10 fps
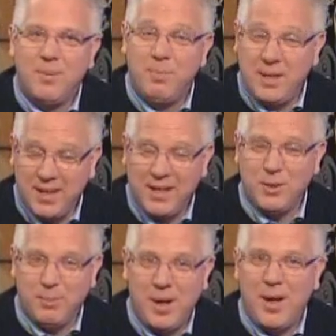be
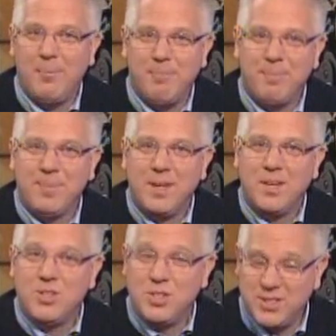like your mom.
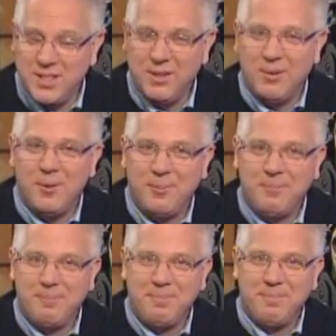She's a hero.
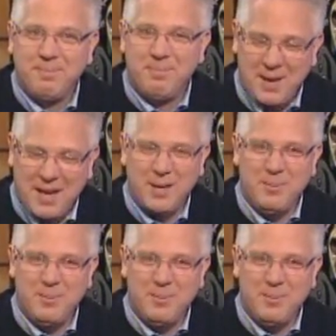Back